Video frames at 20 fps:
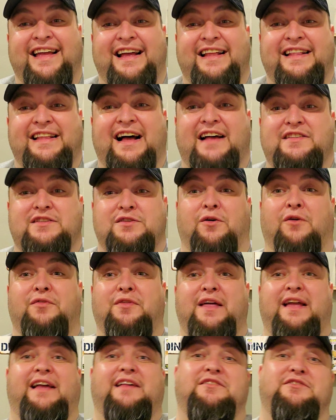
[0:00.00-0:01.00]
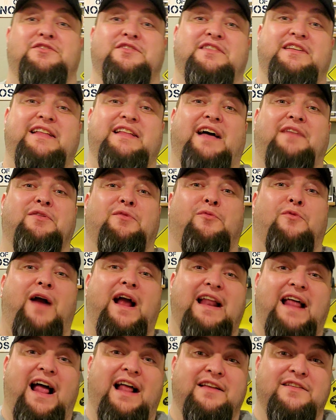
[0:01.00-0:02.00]
And that's the whole thing, is you just need to have the
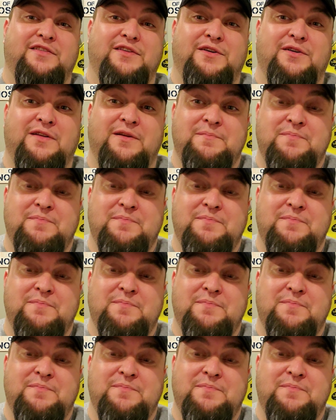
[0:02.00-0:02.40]
right attitude.